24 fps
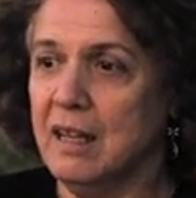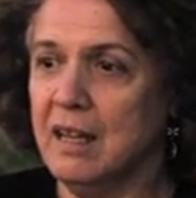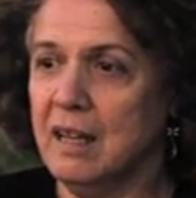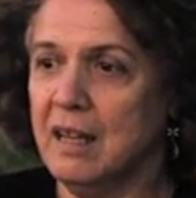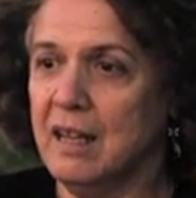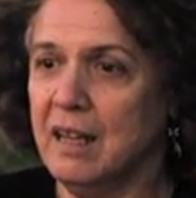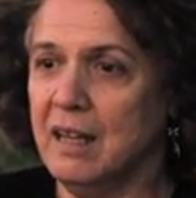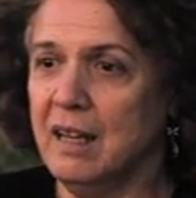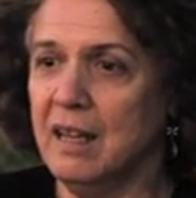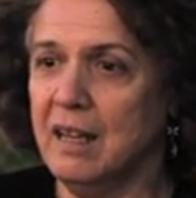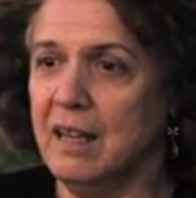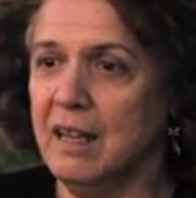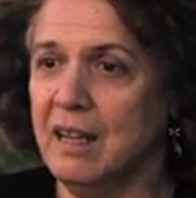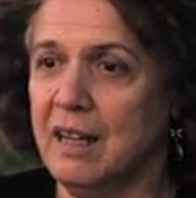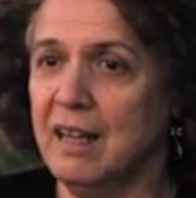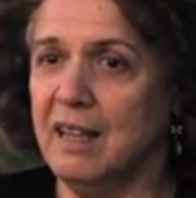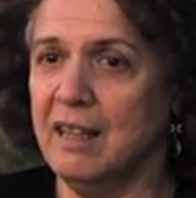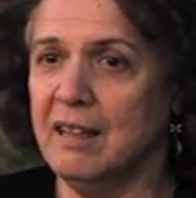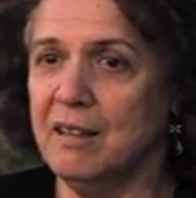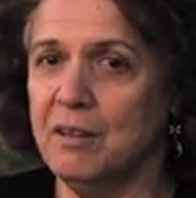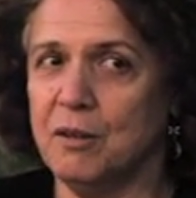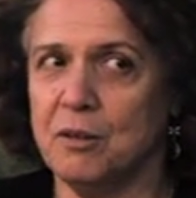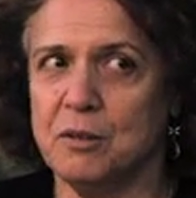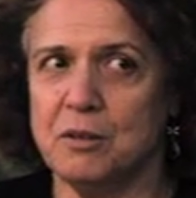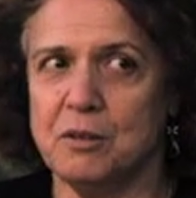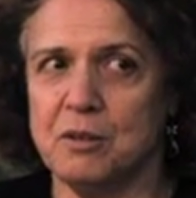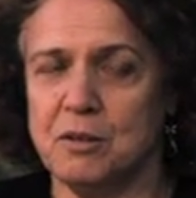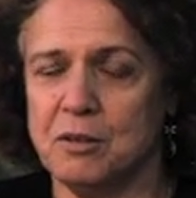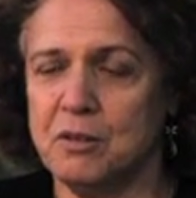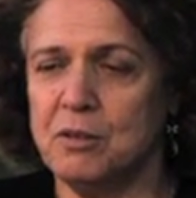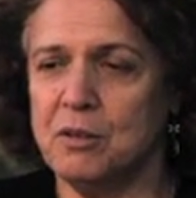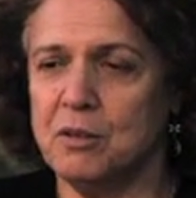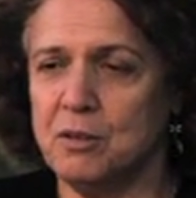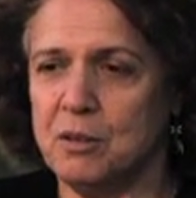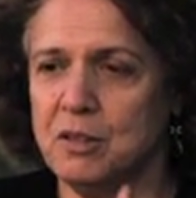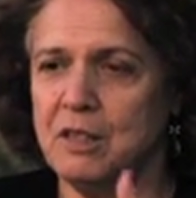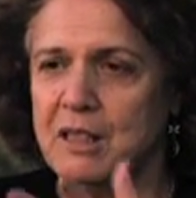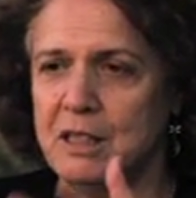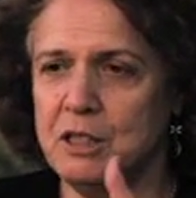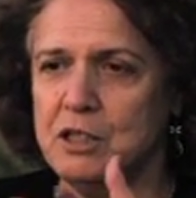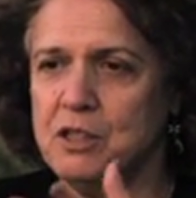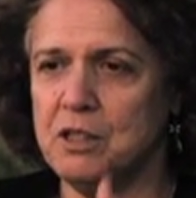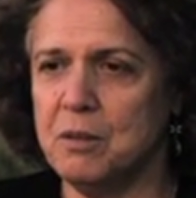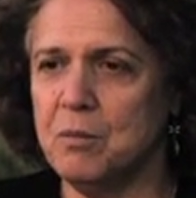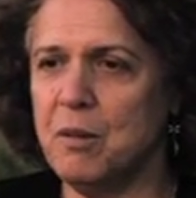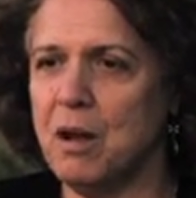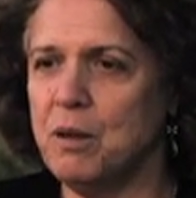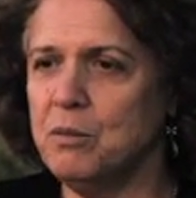you know, to
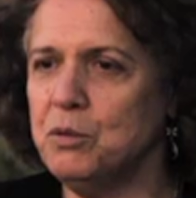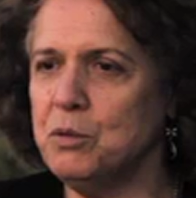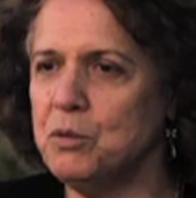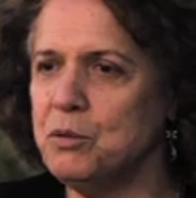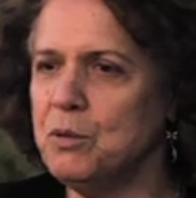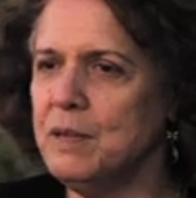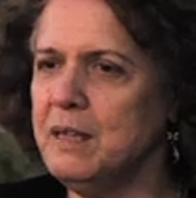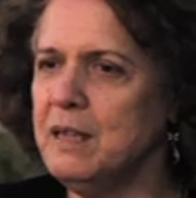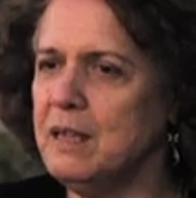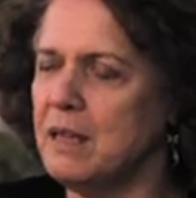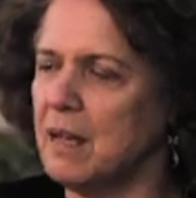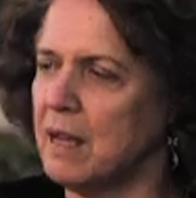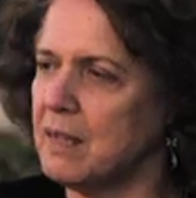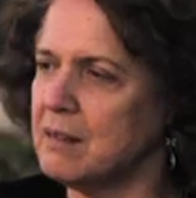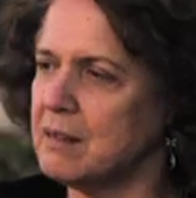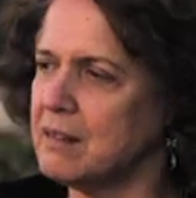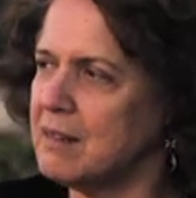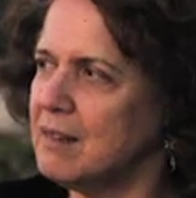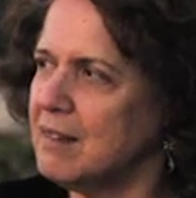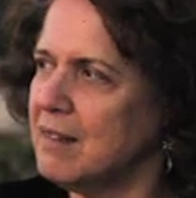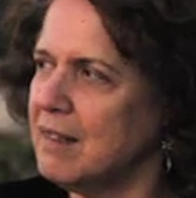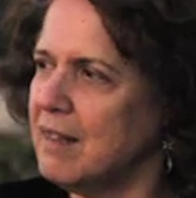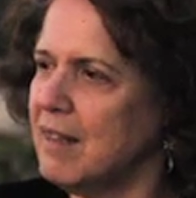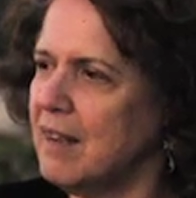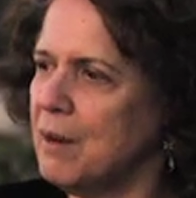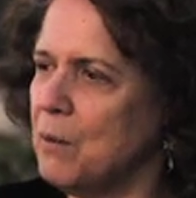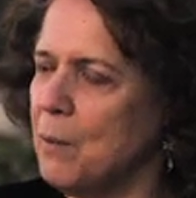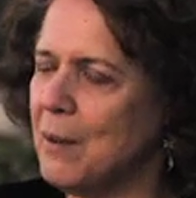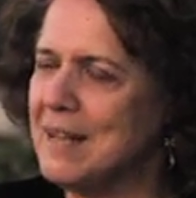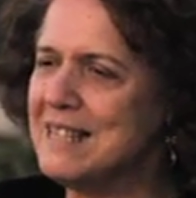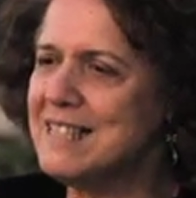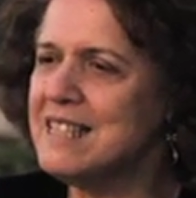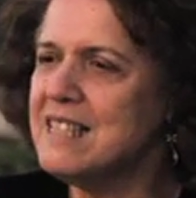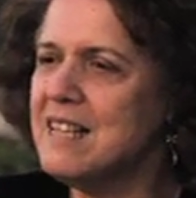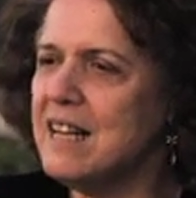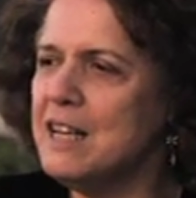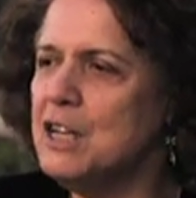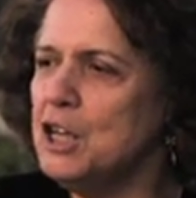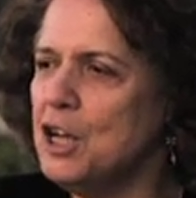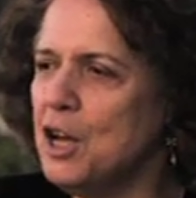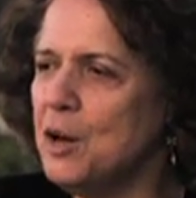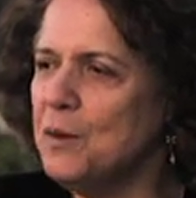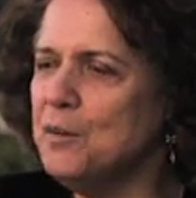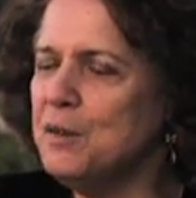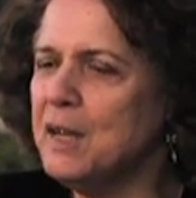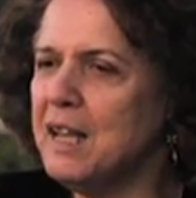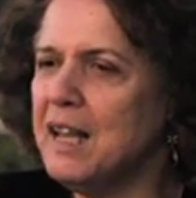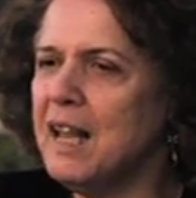teach them how to read that. Yeah. And once they
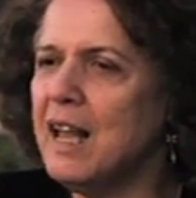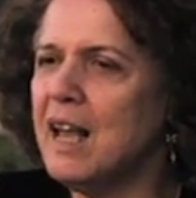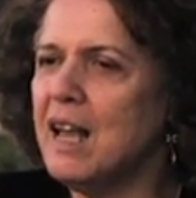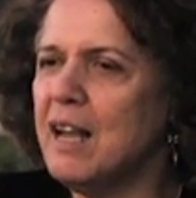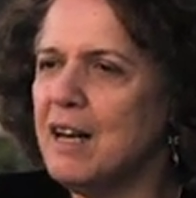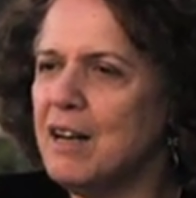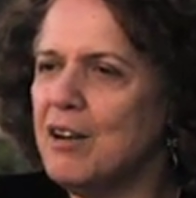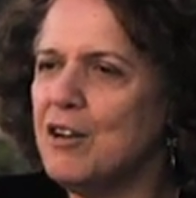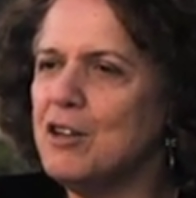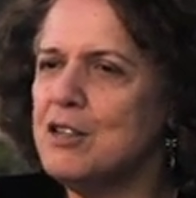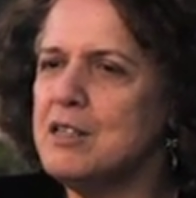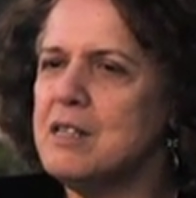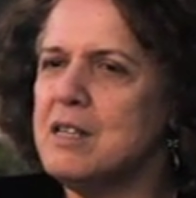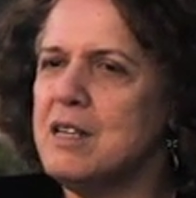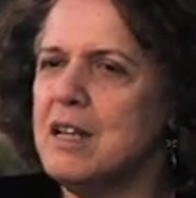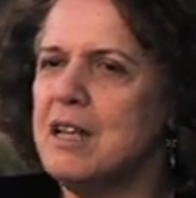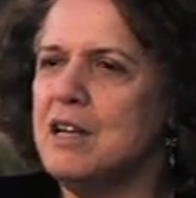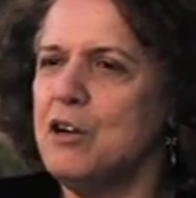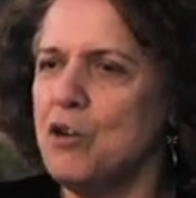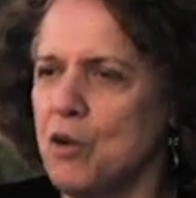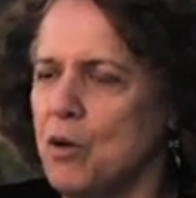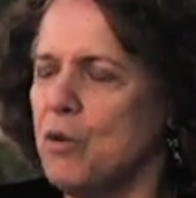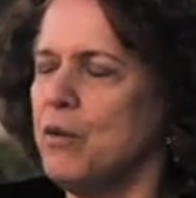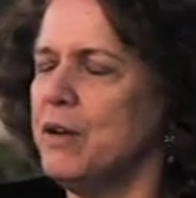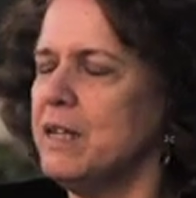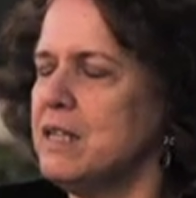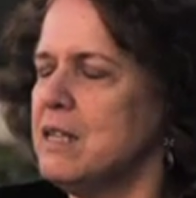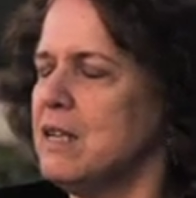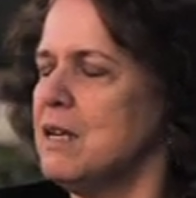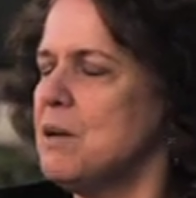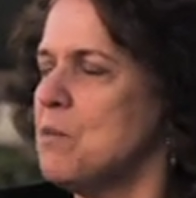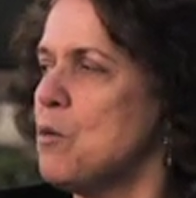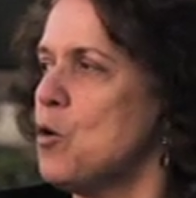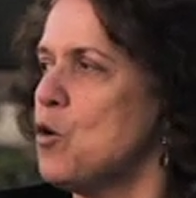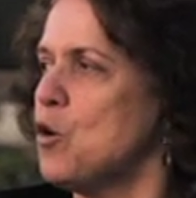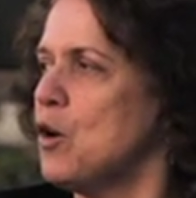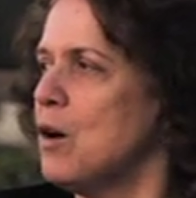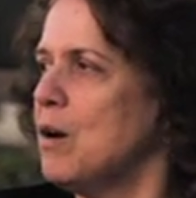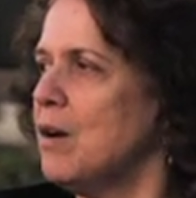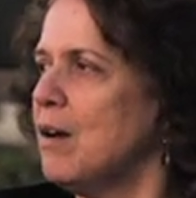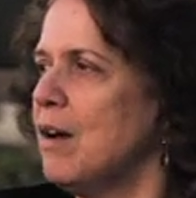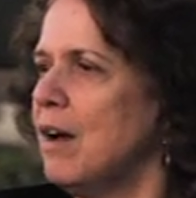know, they cannot ignore it anymore.